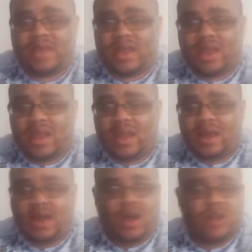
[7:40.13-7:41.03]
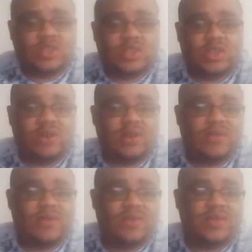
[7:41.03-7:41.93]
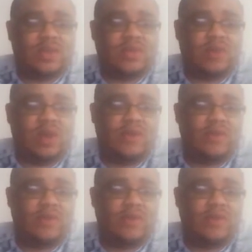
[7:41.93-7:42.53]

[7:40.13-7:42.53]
And also in 1512 of